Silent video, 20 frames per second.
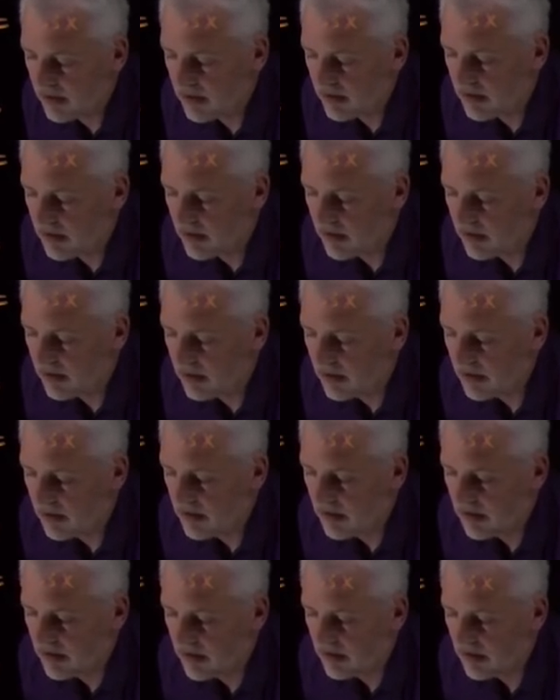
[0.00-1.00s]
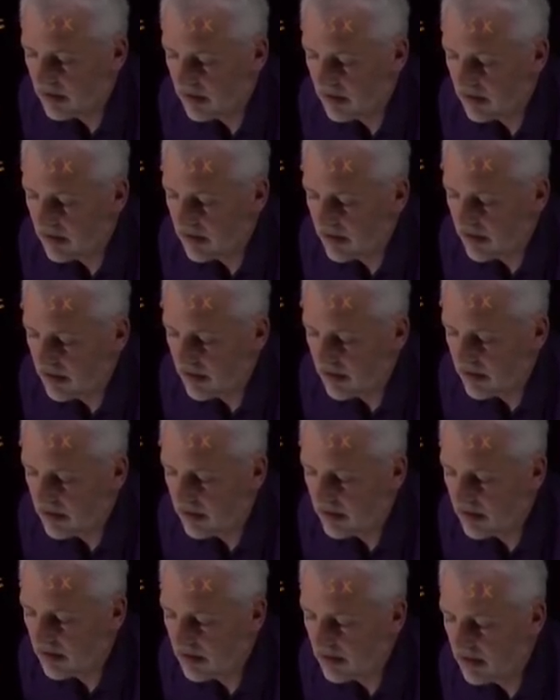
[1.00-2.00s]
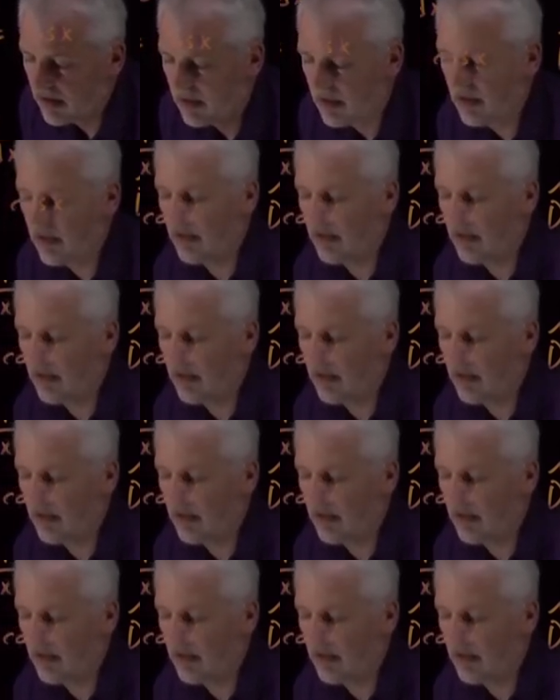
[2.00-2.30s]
(no one is talking)